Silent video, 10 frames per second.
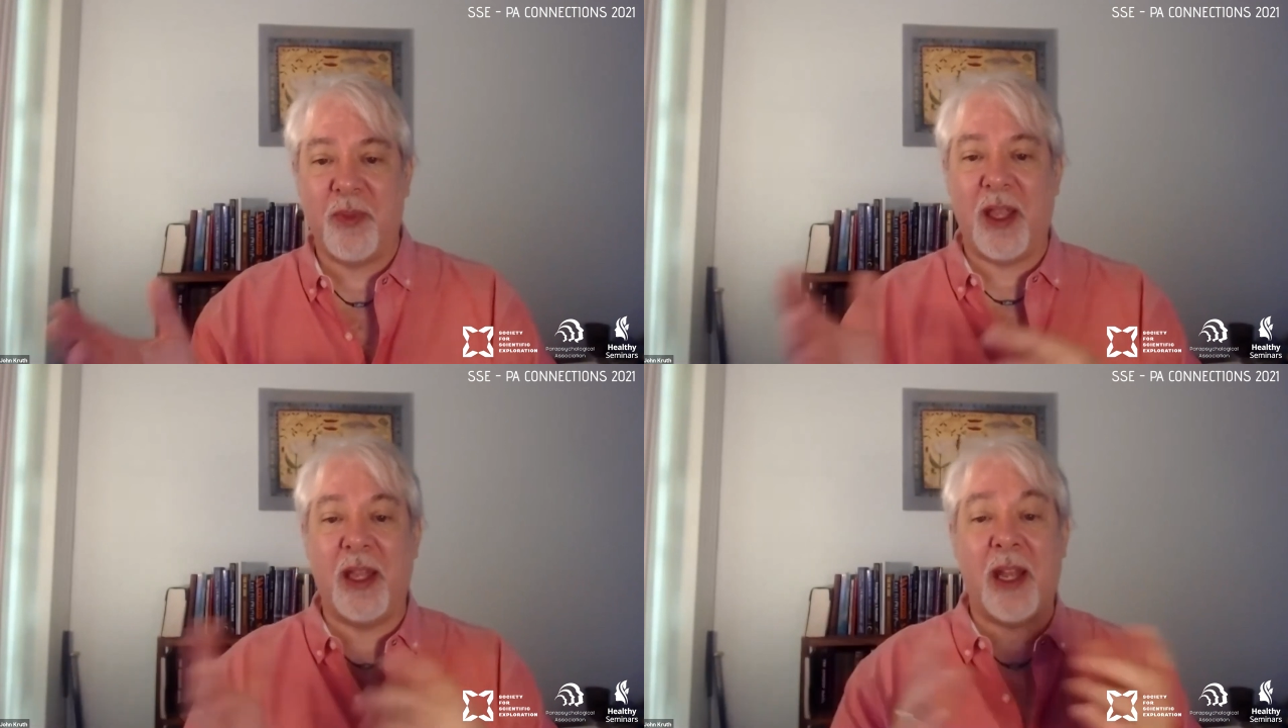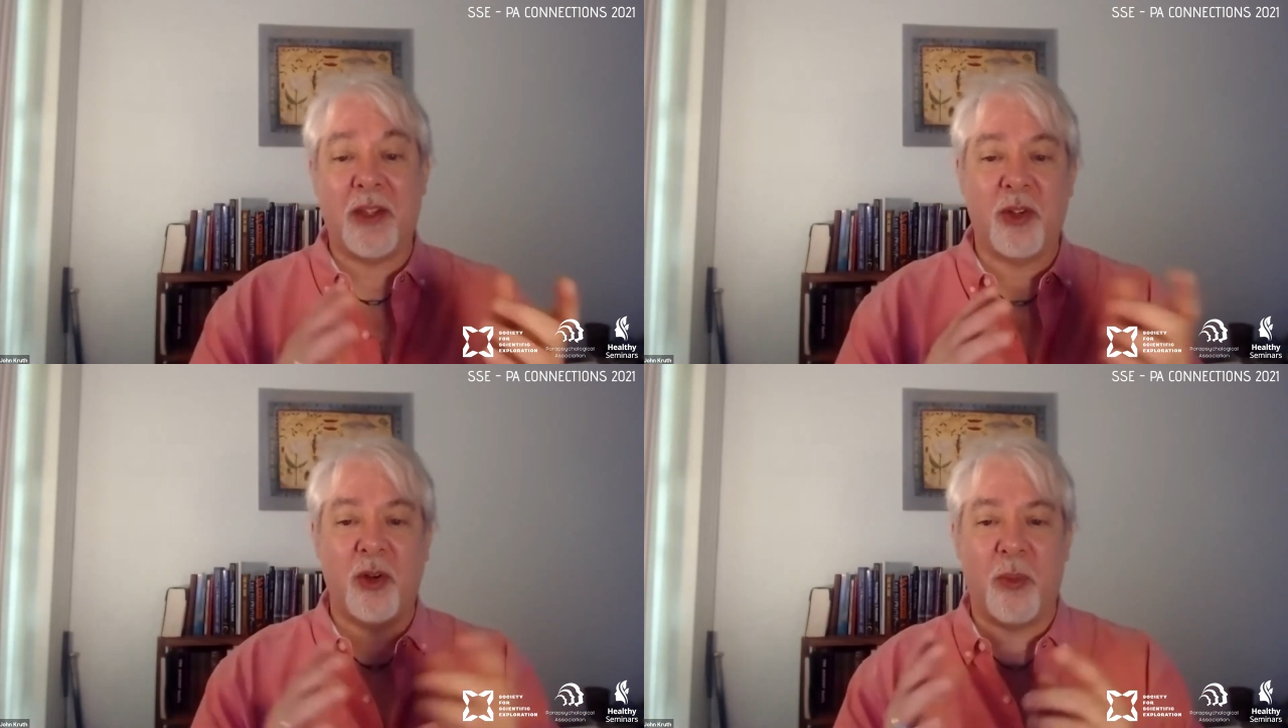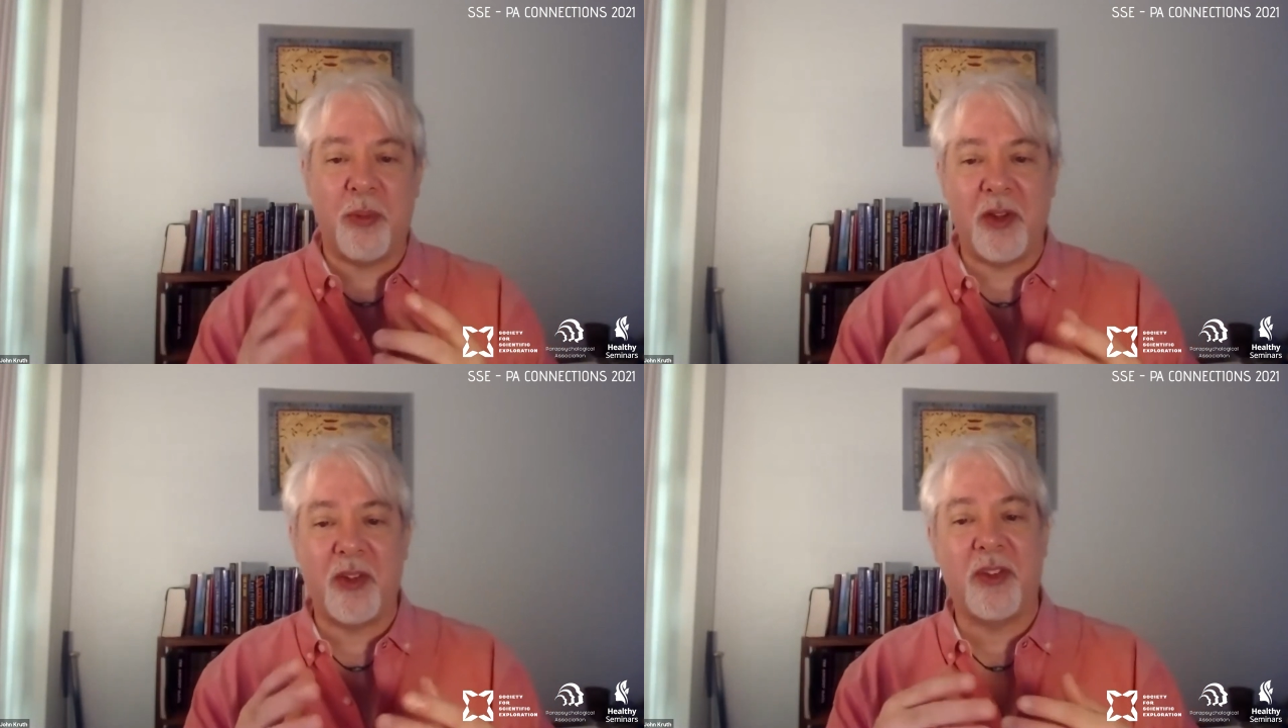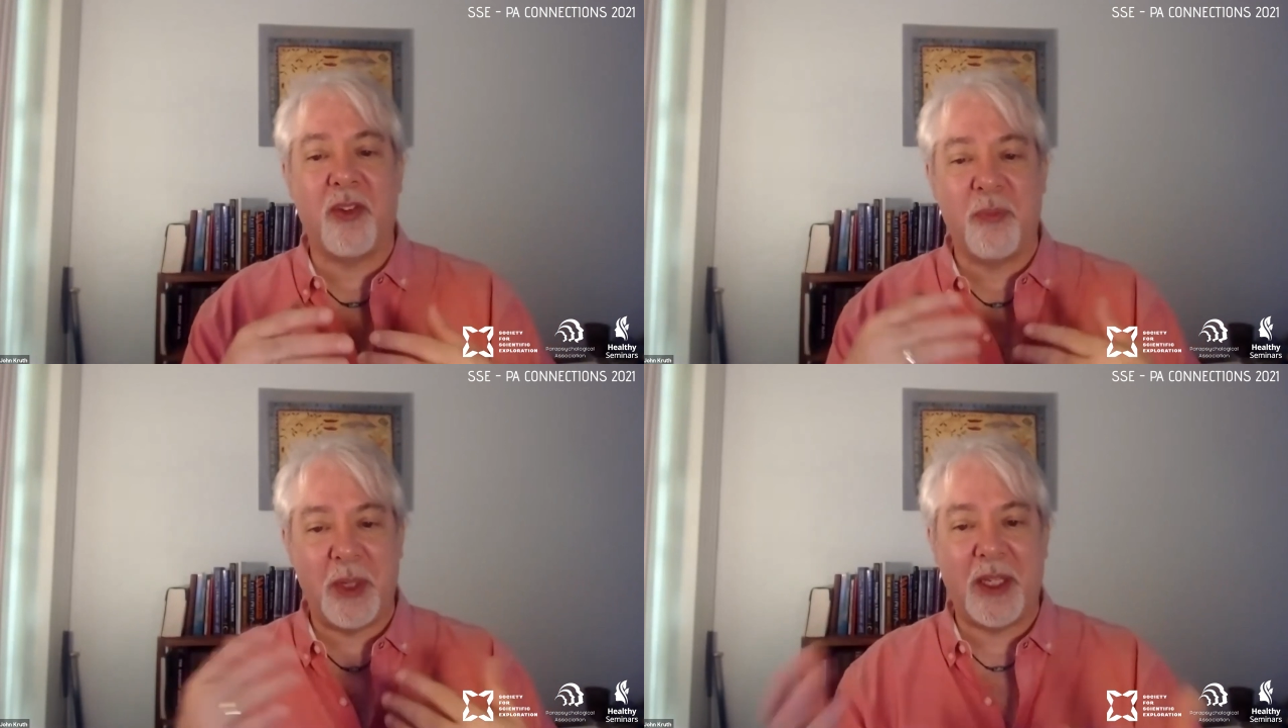and external presence
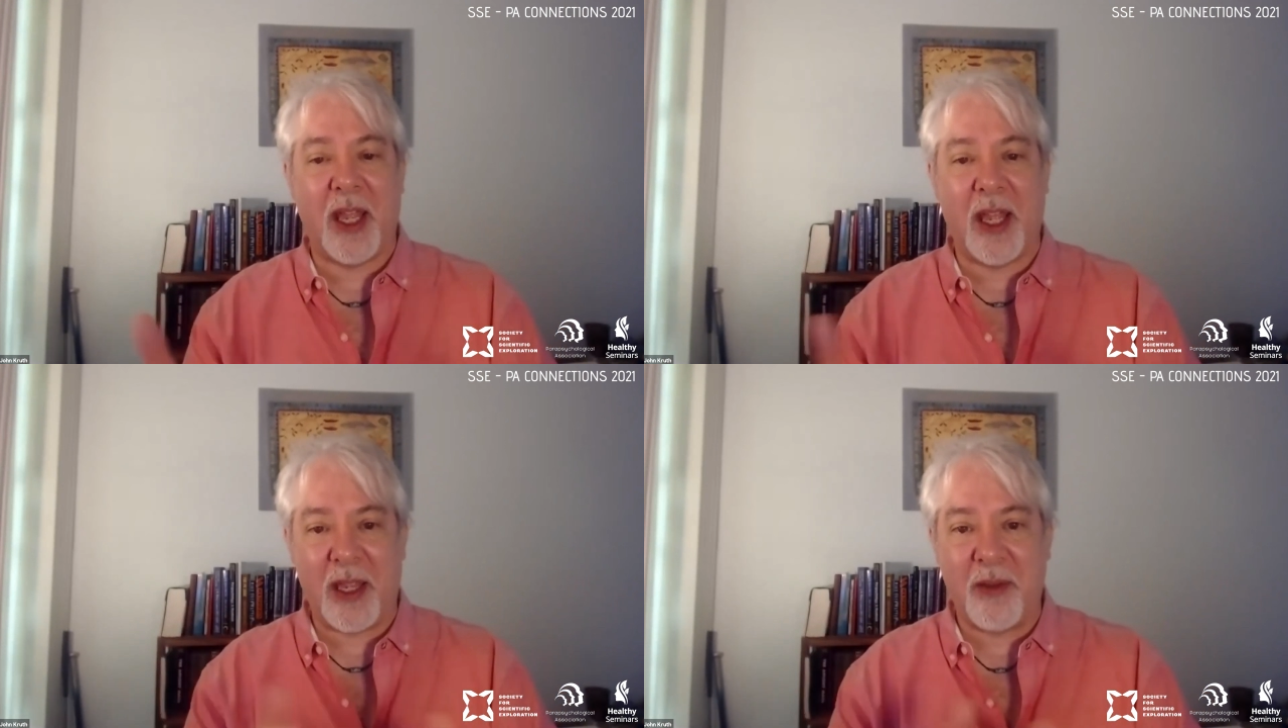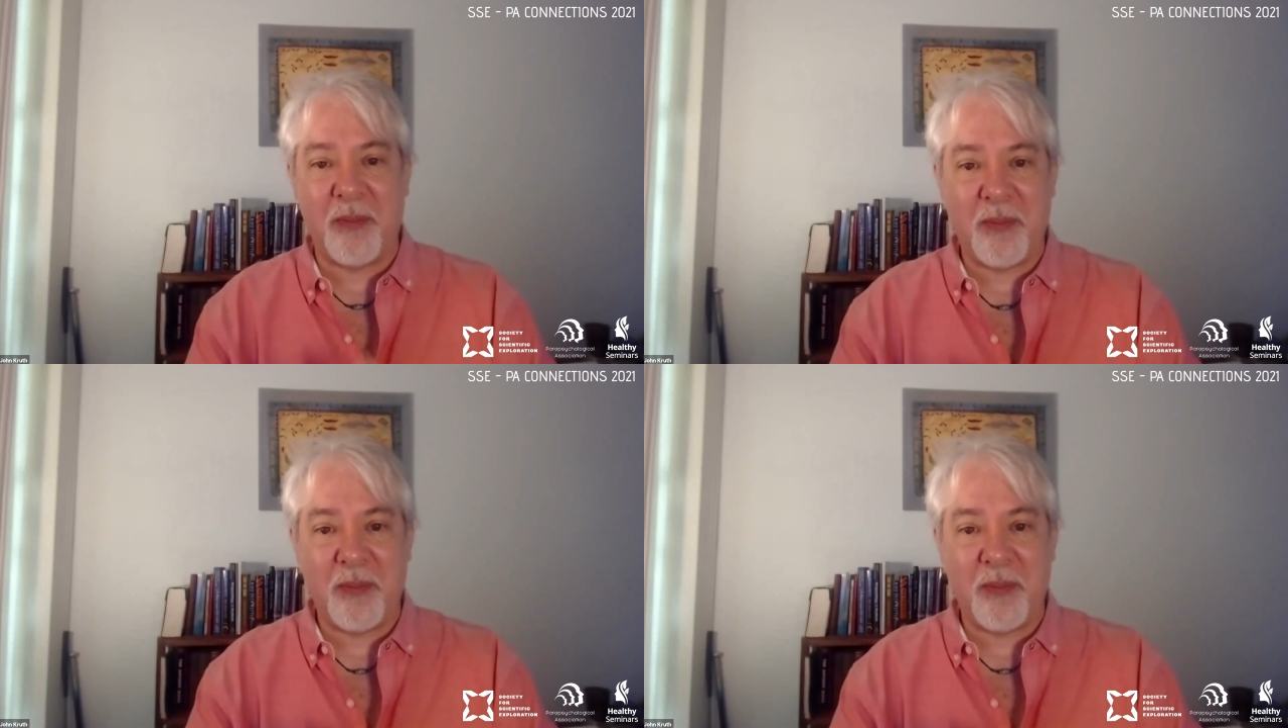of PK?